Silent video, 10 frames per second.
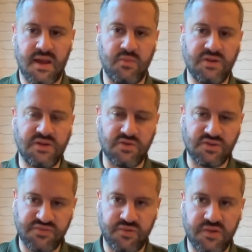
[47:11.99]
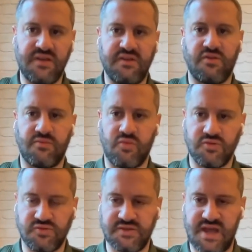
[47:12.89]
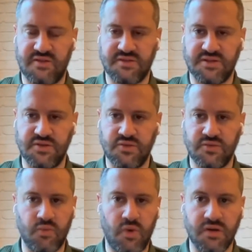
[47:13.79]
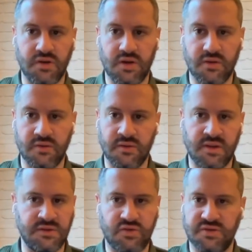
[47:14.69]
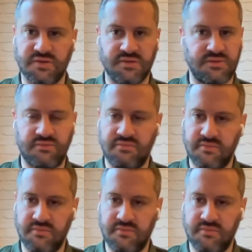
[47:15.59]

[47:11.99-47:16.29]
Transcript: and we don't just release all the modules out to you in one go, and you can,